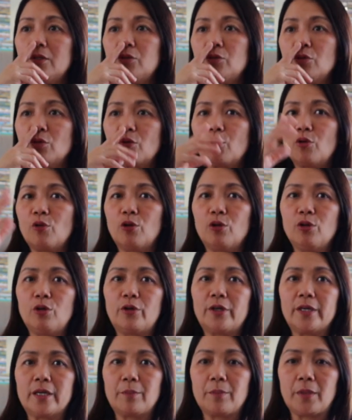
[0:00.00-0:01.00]
yung
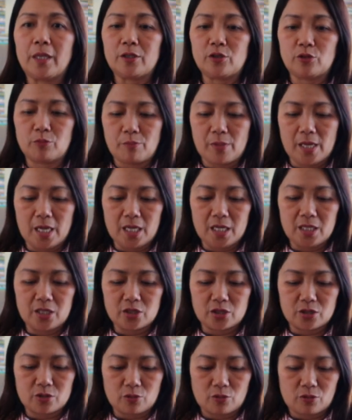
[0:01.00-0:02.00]
color na medyo
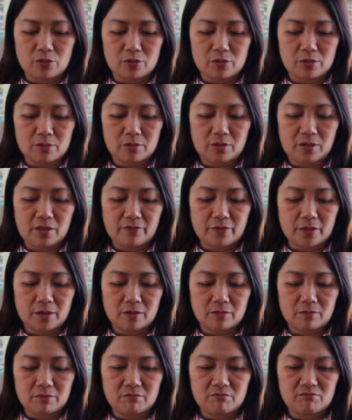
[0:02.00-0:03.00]
beige, or
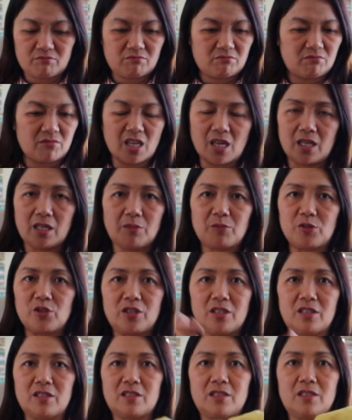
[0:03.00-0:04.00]
even denim
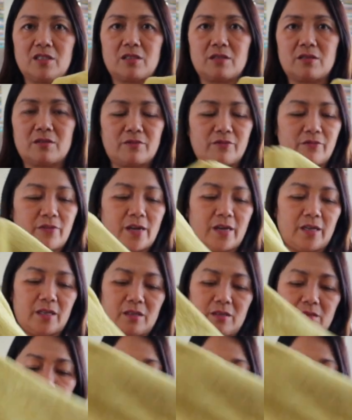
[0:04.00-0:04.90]
jeans is fine.